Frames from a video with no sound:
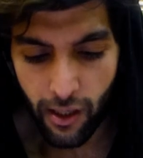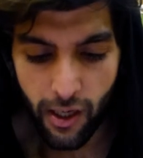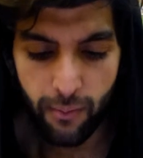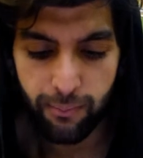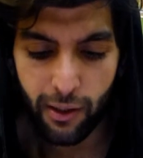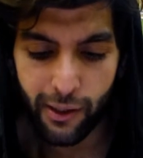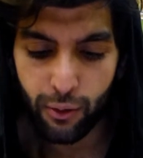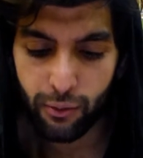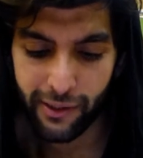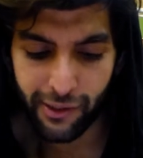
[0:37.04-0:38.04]
uh,
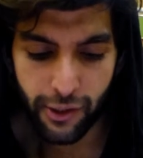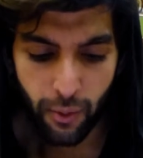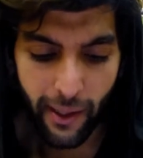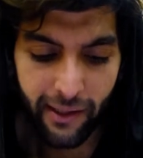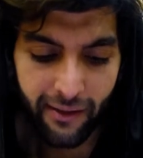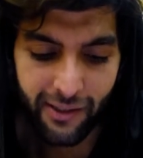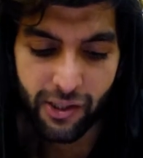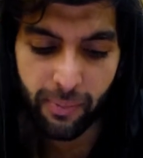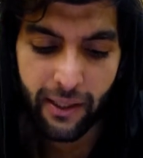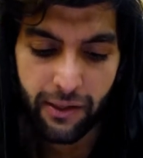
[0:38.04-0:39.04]
parkour is a training
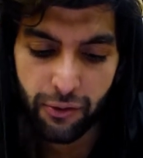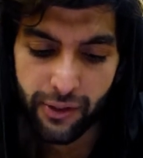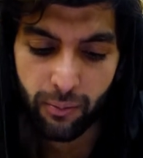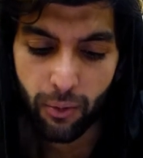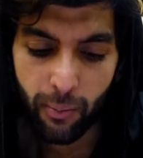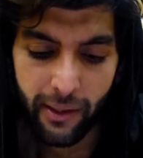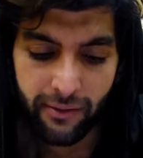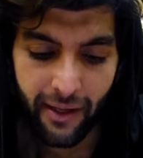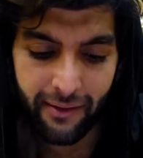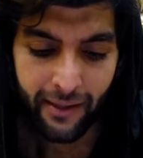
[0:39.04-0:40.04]
discipline using
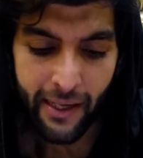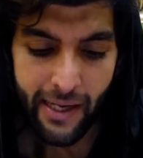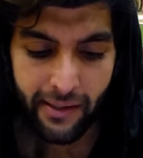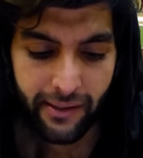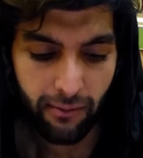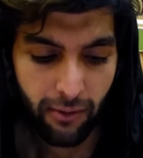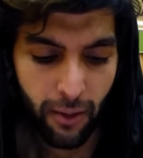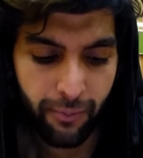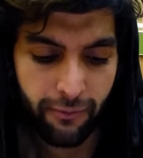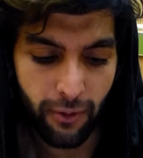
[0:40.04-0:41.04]
movement that
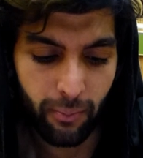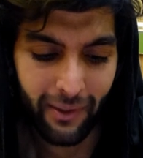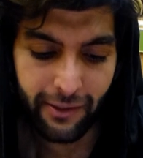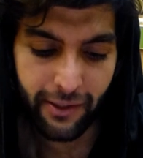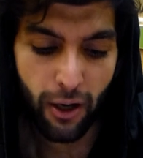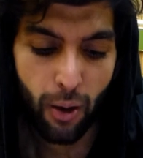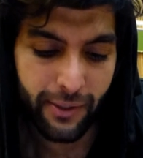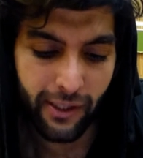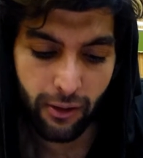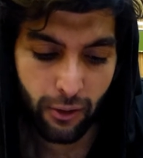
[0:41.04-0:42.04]
developed from military
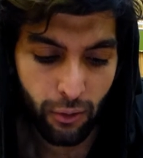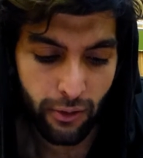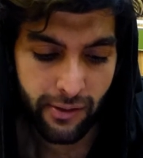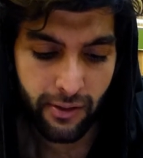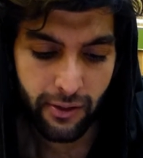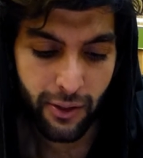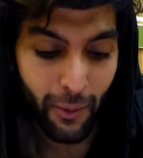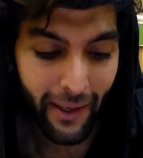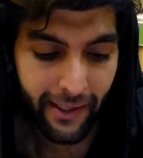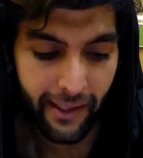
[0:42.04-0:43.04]
obstacle course
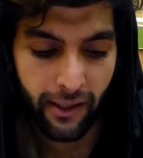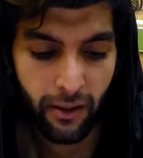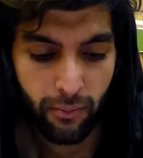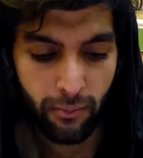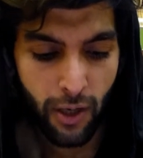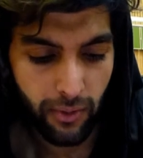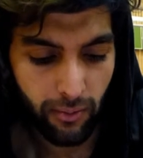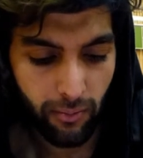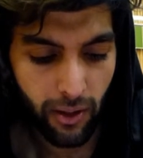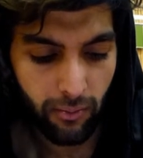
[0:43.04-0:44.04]
training.
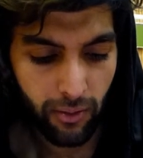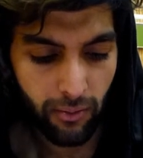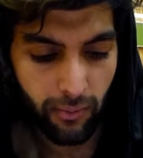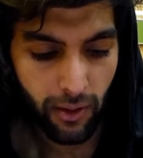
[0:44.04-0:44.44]
Blah, blah, blah,